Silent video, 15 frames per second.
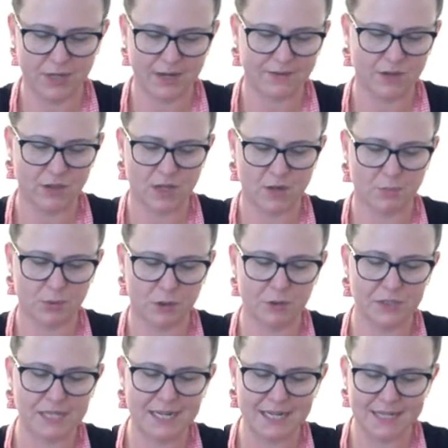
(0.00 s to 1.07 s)
They have a lot of
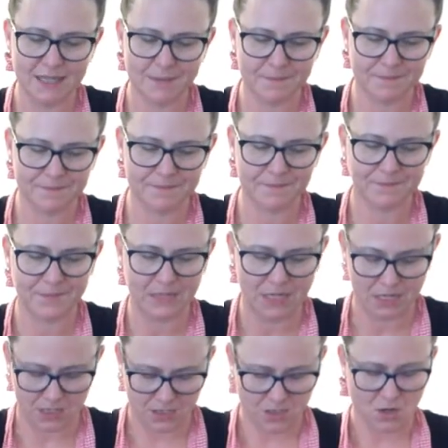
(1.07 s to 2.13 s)
protein in them.
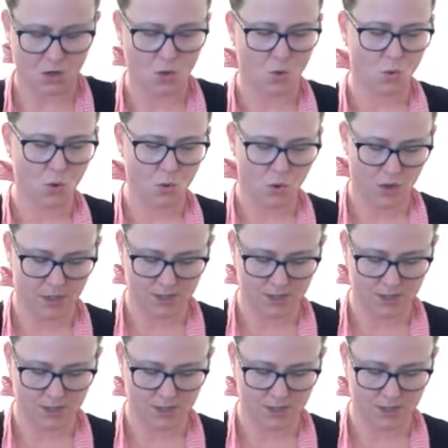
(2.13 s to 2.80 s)
Whew.